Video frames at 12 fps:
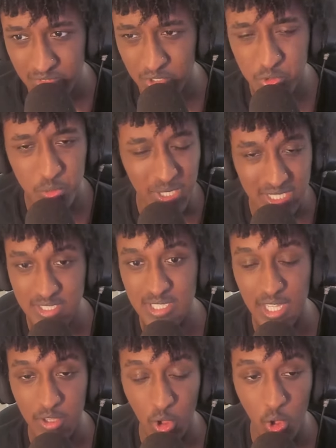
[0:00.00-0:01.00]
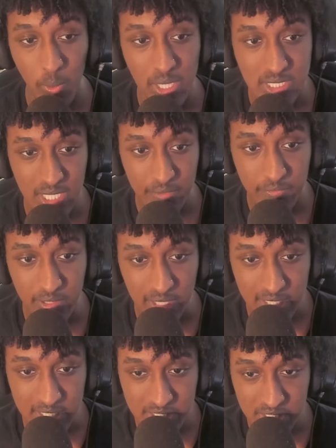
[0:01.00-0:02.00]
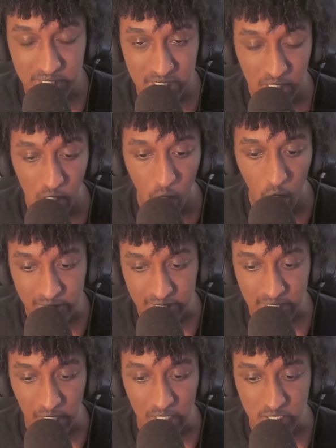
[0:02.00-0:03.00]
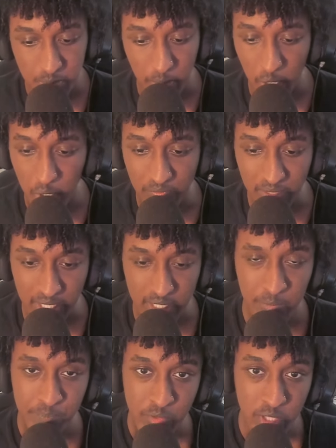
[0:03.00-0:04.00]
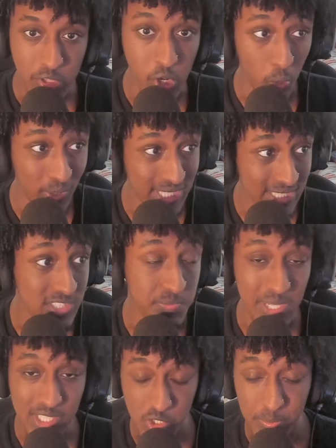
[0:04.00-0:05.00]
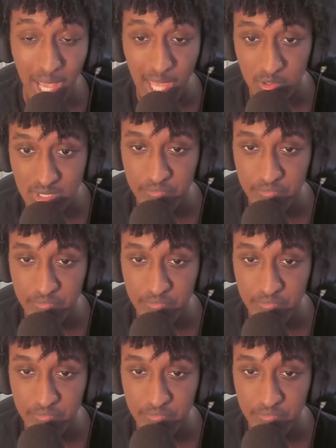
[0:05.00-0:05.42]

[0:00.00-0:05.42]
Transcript: Crazy like always, and I feel like he's just on the cusp of like, you know, winning these major battles.